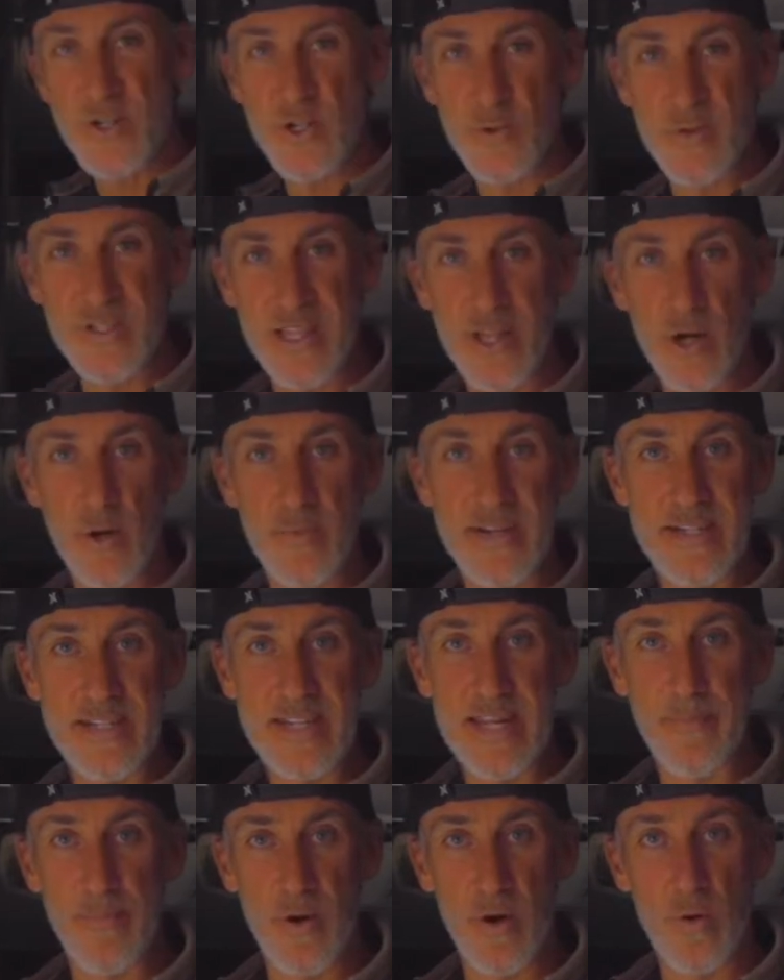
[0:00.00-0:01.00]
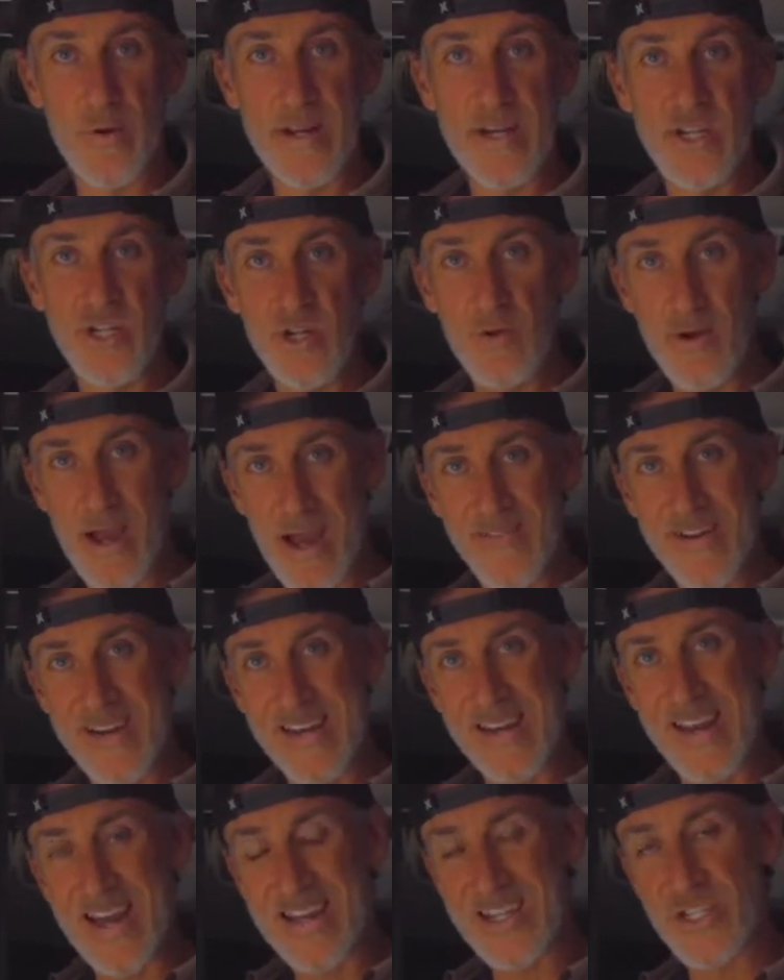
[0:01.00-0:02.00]
it was a little bit deeper. We do have a
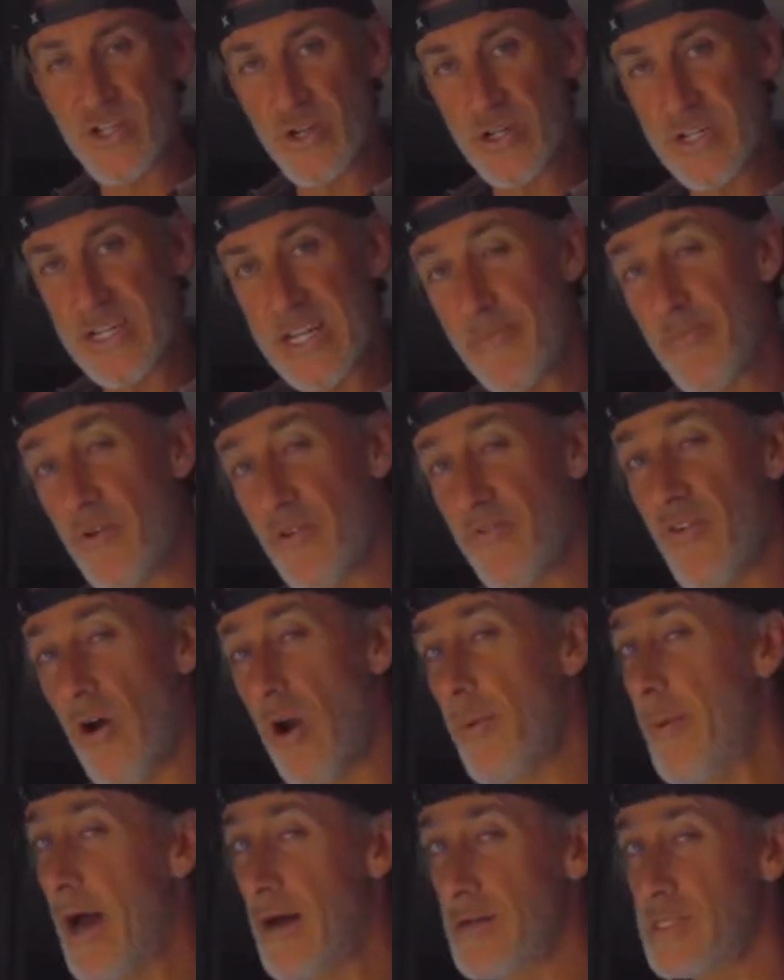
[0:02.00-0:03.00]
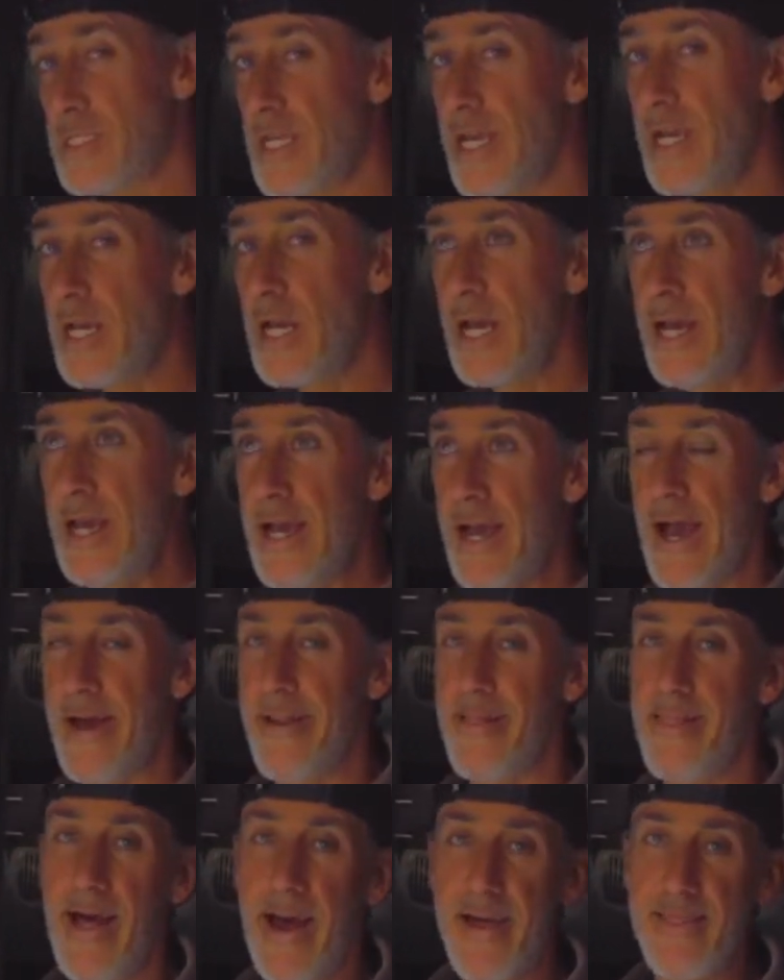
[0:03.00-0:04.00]
nicer, deeper farmhouse sink,
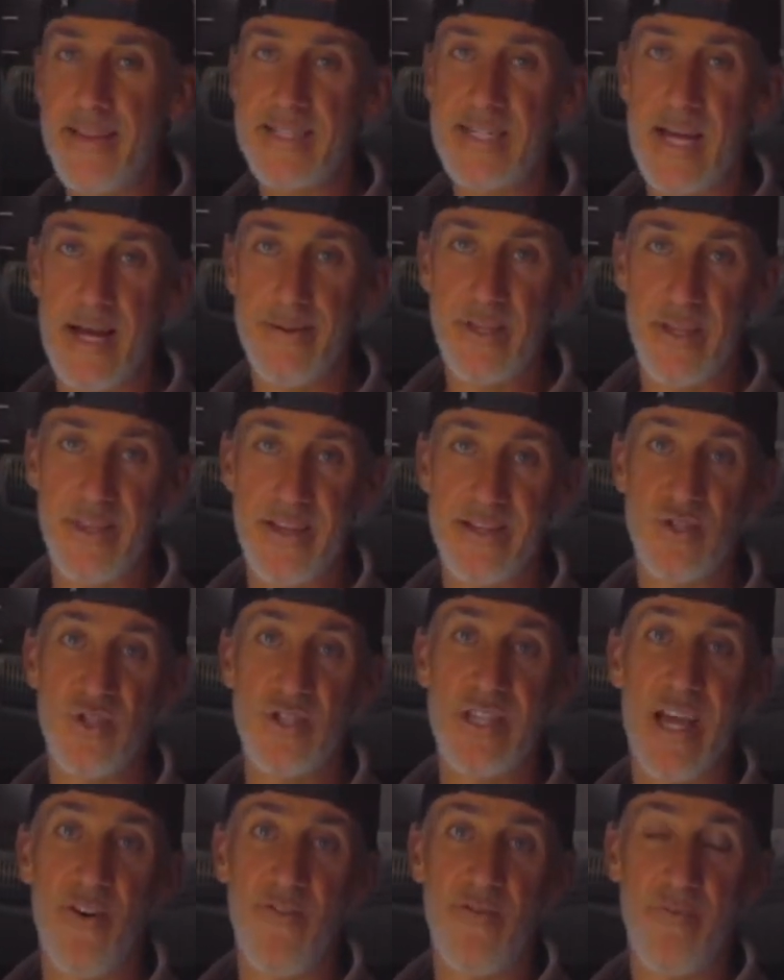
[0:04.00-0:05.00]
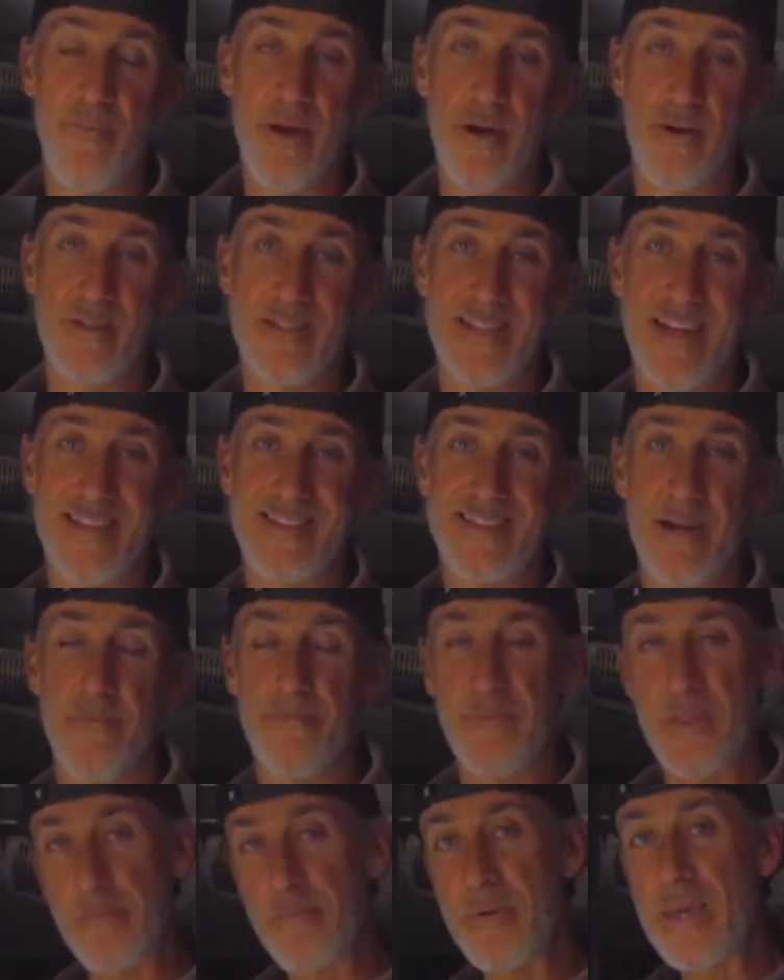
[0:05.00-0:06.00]
and a lot of the times on the self-build, that's
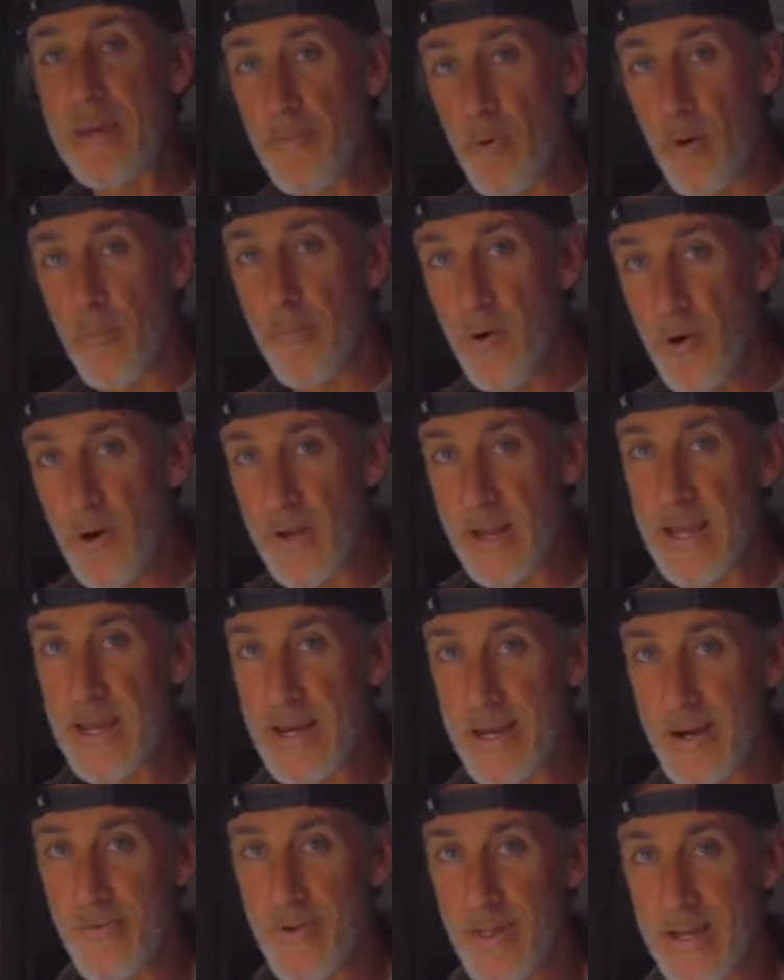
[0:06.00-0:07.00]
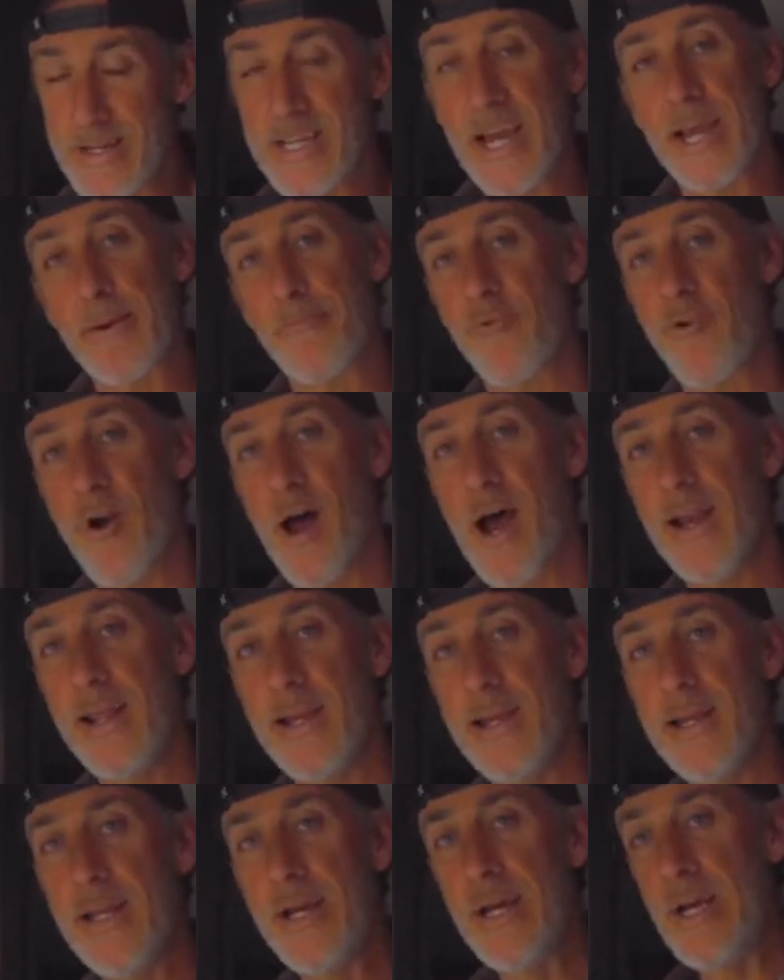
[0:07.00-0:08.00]
something people put in and really take pride
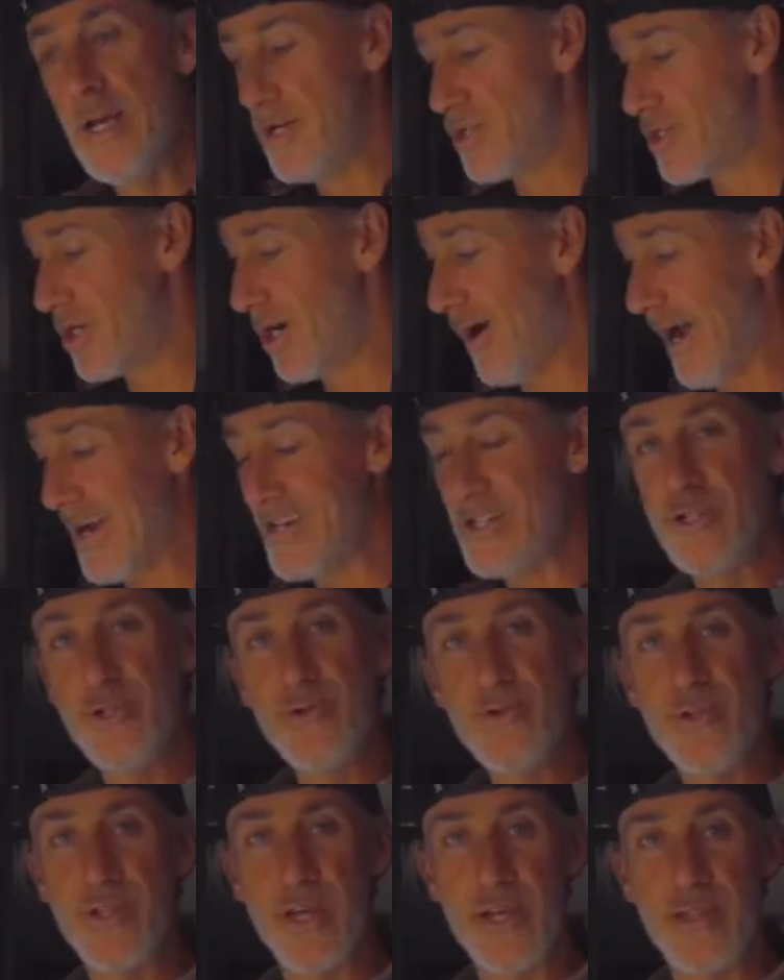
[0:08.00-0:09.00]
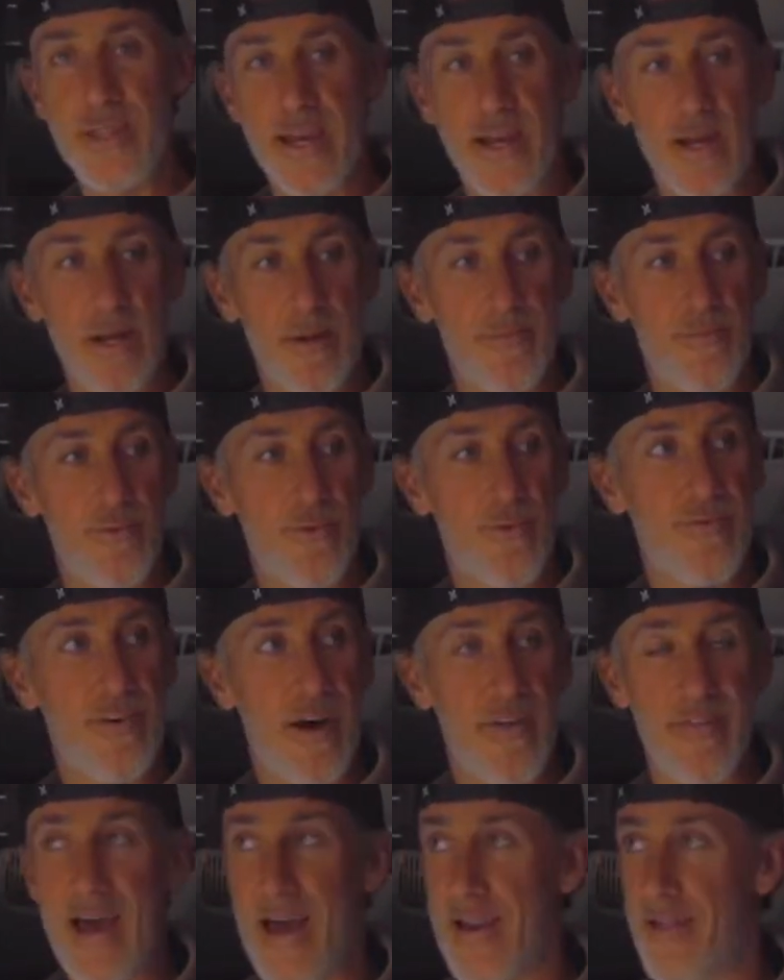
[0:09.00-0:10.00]
in. So I do think they could improve
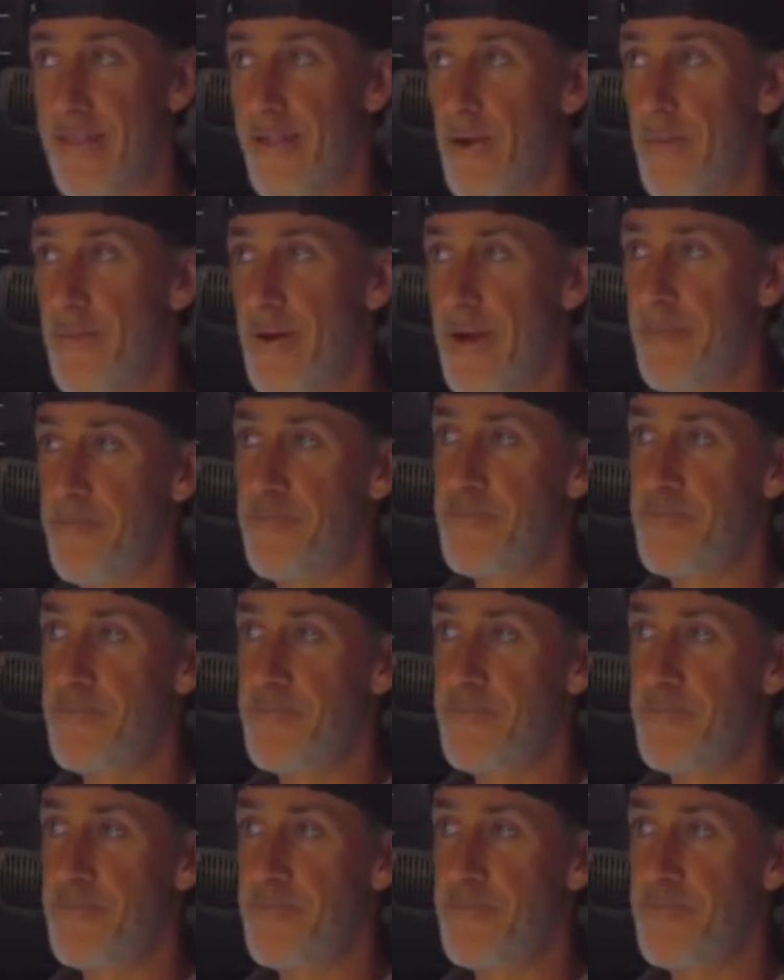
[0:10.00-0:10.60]
on that a little bit.